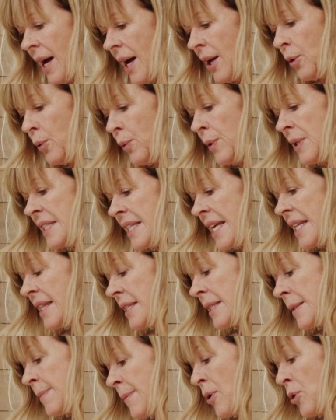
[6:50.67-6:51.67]
I always add
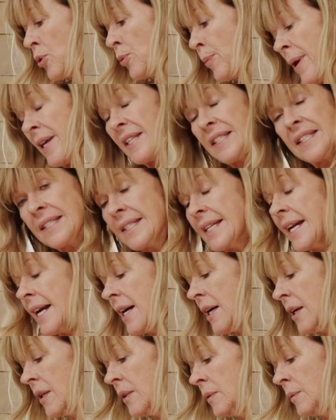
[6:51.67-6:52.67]
the tomato paste
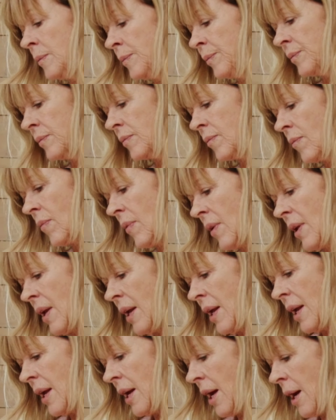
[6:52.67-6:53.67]
now.
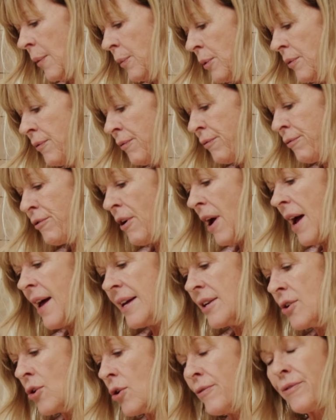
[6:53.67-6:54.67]
I want to
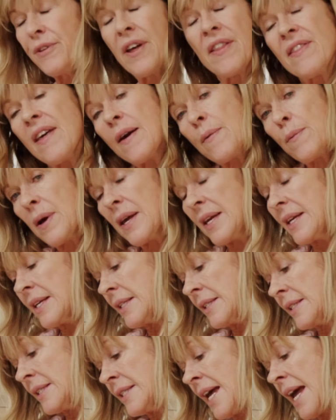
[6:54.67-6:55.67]
fry it off, and that way
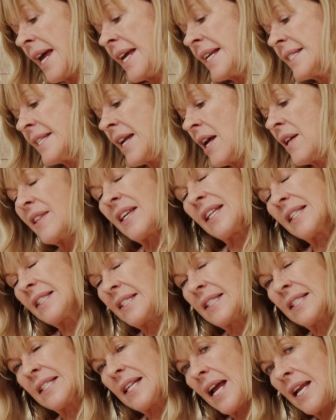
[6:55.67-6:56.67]
it takes out that
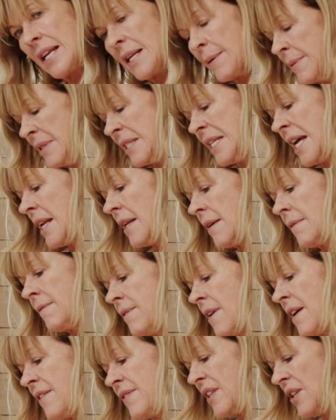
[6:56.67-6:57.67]
slightly metallic
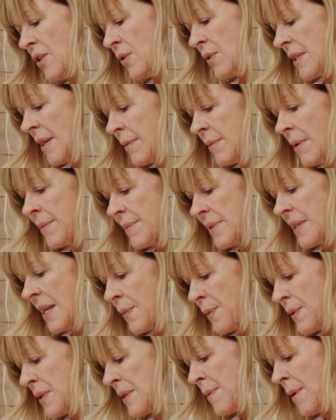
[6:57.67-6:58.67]
flavour that you sometimes
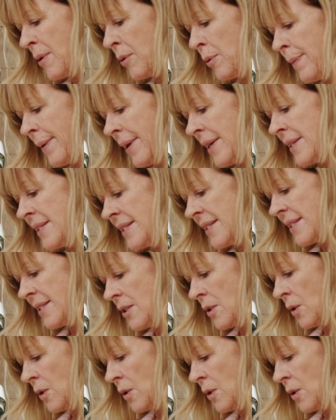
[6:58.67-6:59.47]
get with tomato paste.